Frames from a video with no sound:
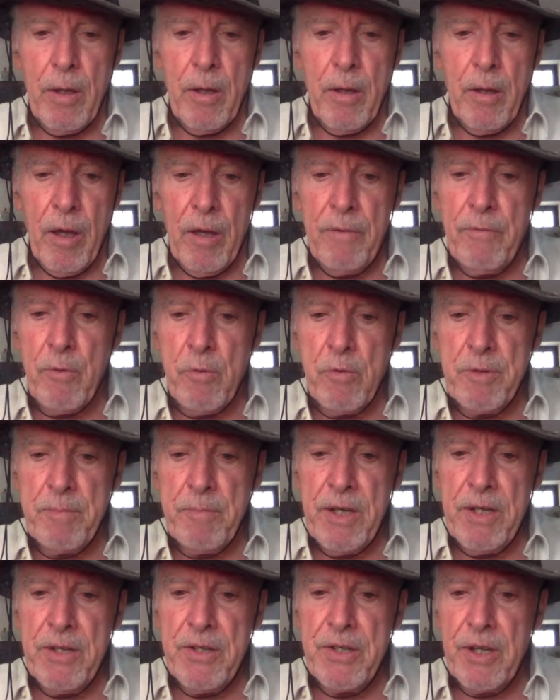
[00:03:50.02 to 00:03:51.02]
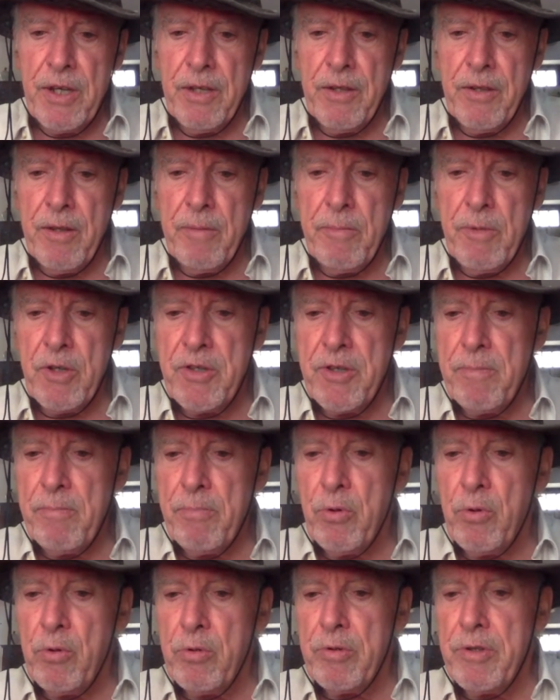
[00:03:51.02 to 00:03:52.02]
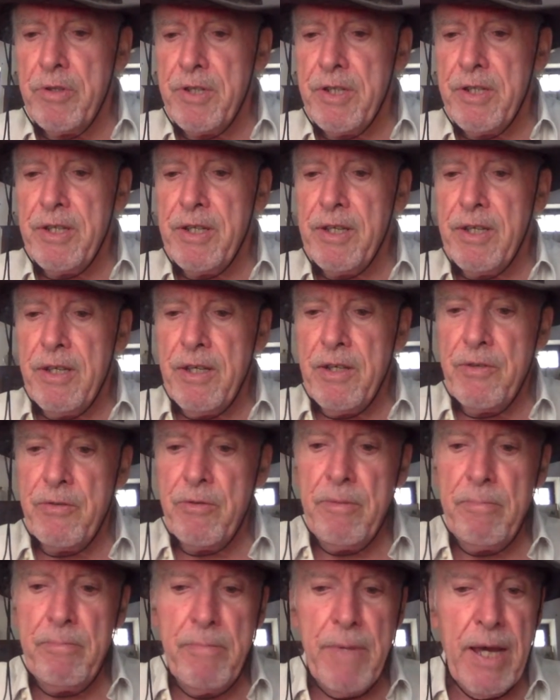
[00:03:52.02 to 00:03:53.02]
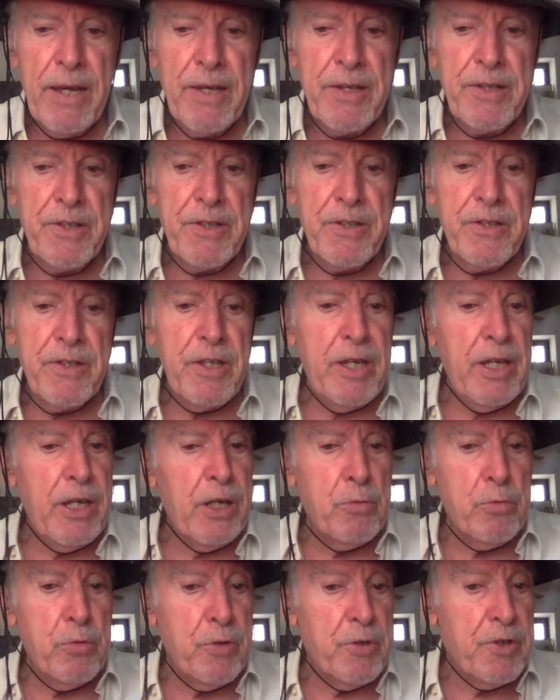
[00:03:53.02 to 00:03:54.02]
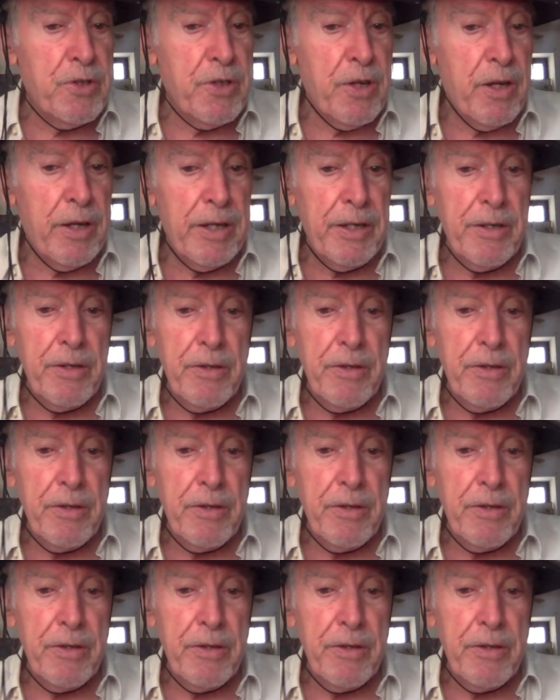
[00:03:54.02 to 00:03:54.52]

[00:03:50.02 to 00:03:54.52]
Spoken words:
I've always maintained that the most important indicator in maths is the equals sign,